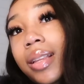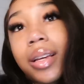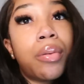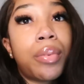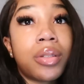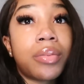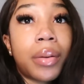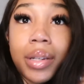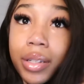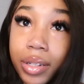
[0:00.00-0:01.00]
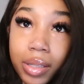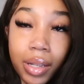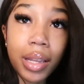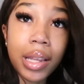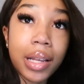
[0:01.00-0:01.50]
I think I'm gonna post my pictures
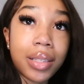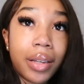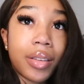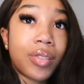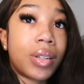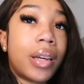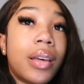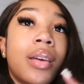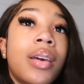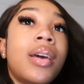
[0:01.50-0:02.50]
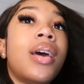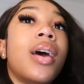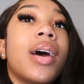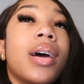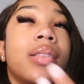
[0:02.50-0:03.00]
today that I took yesterday
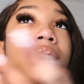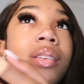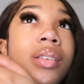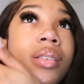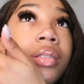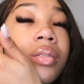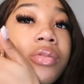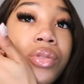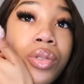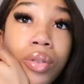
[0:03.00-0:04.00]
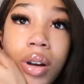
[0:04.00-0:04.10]
at the food